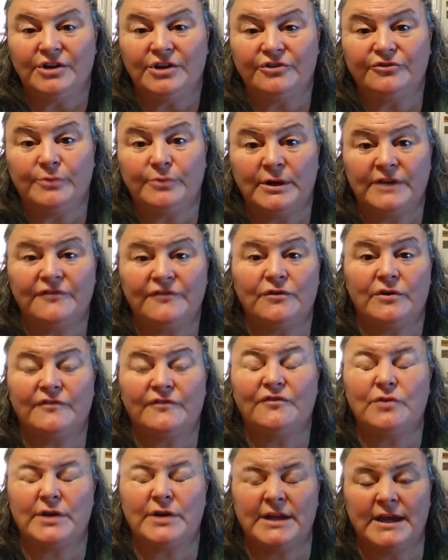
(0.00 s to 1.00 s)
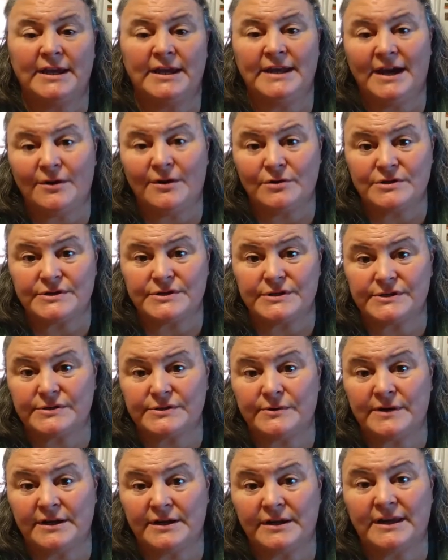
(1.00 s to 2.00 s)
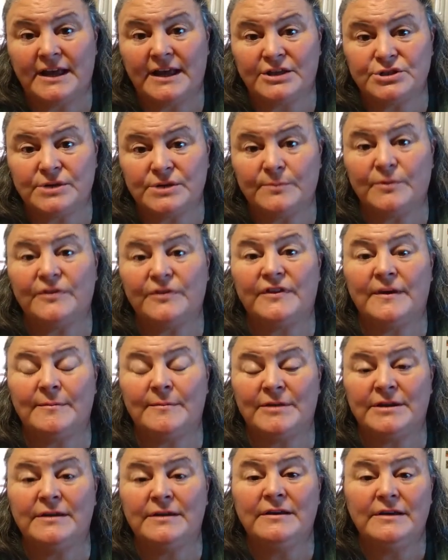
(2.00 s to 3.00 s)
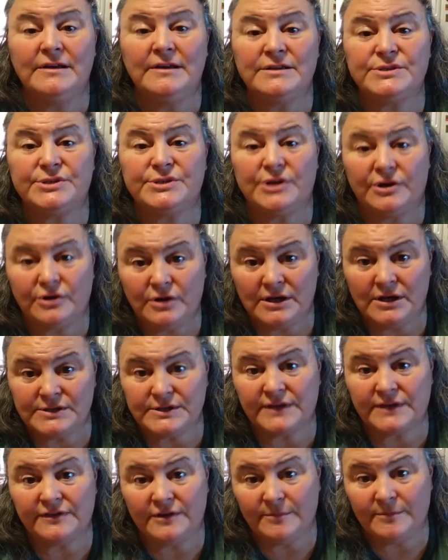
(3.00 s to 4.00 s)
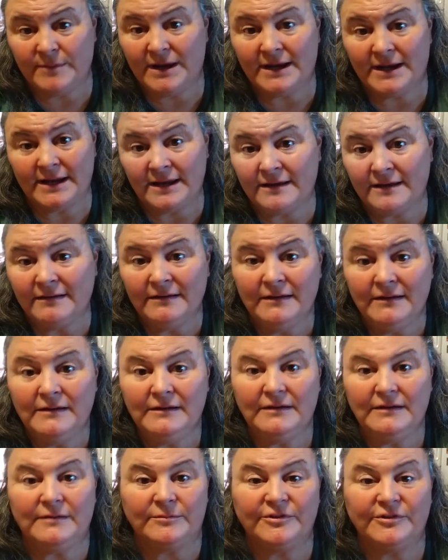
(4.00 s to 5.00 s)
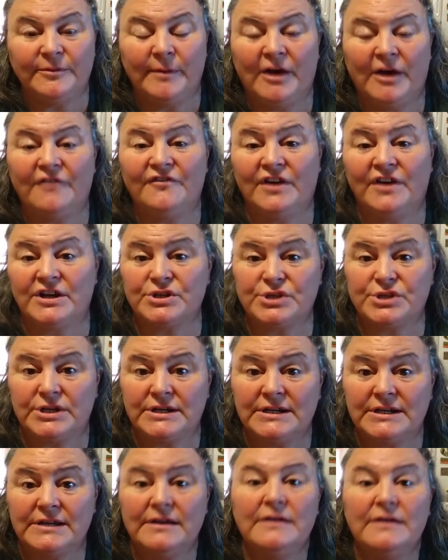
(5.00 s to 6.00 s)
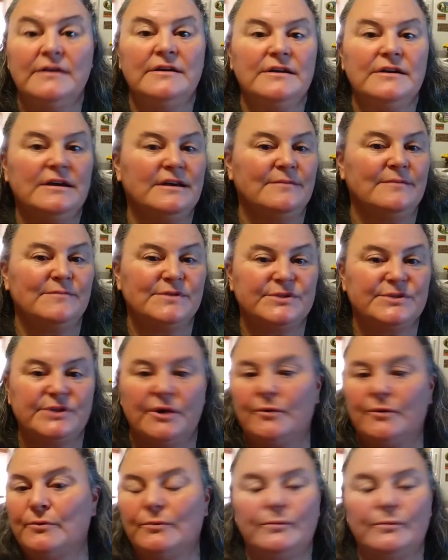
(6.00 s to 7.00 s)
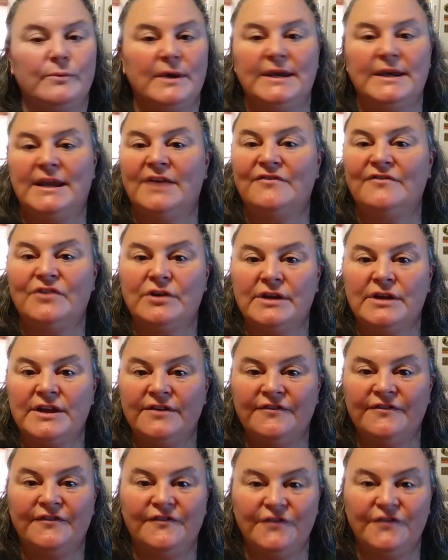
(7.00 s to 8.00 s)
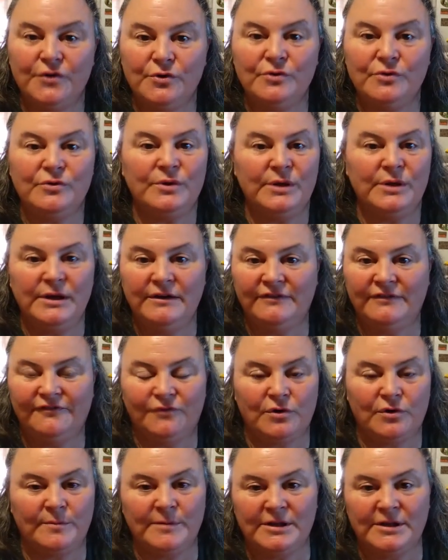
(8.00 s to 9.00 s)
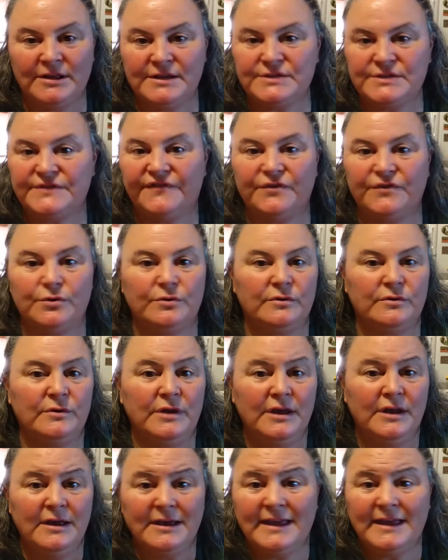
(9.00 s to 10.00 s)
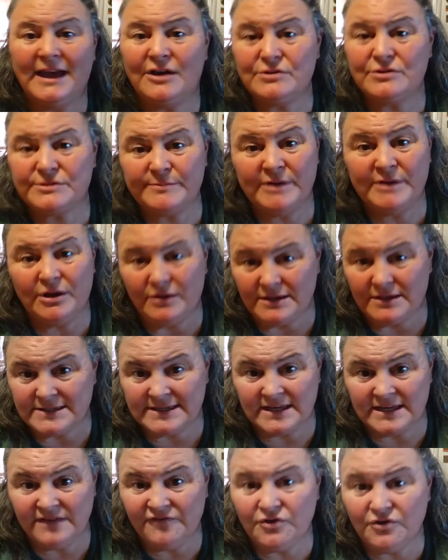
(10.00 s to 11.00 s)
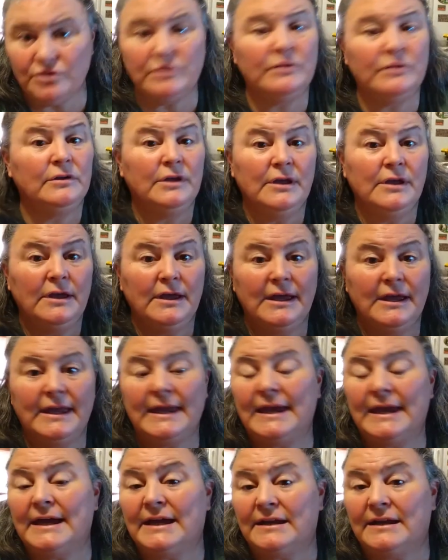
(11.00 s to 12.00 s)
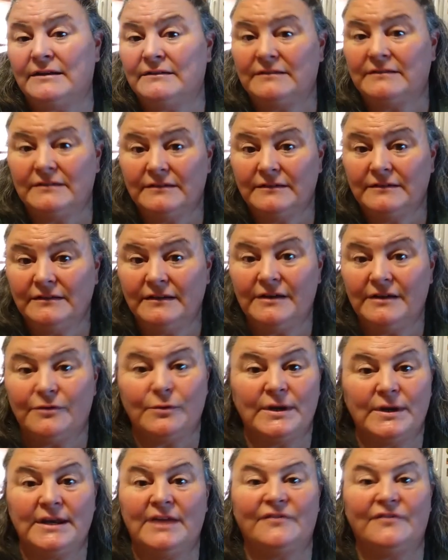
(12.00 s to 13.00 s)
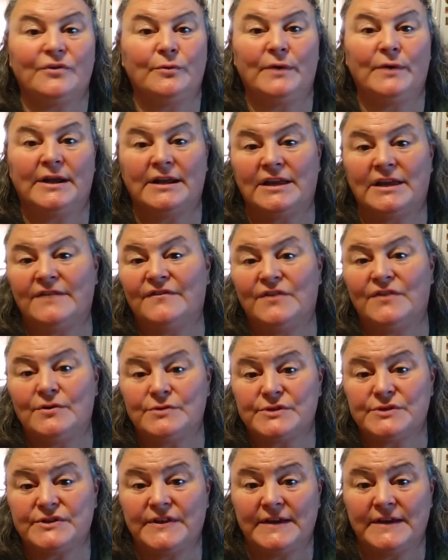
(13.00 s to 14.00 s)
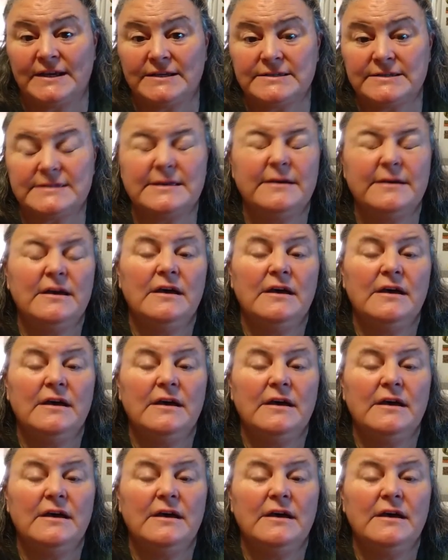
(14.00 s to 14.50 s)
24, 48 hours is going to catch up with them and start causing their body to malfunction. So we never give food. Formula is food. Cow's milk is evil. and we never want to give those things.